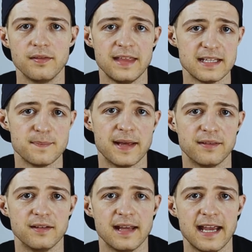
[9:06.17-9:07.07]
This
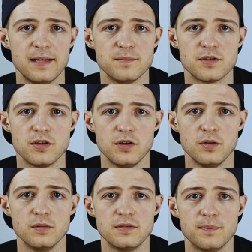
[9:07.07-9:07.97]
method aims
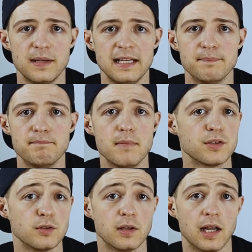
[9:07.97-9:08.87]
to deplete
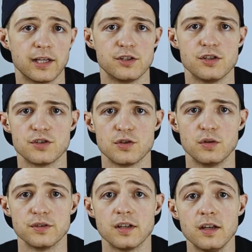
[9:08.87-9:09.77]
muscle glycogen
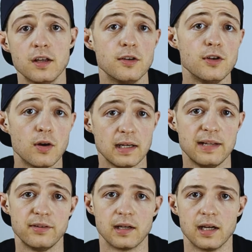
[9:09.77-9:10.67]
stores, not
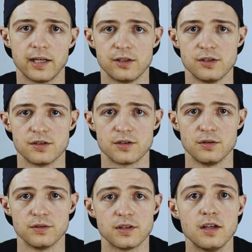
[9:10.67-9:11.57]
liver glycogen
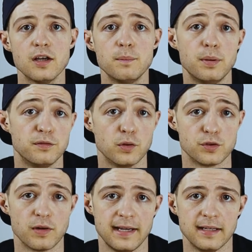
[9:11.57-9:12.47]
stores, before
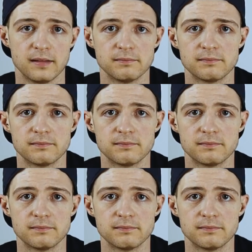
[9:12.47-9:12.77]
training.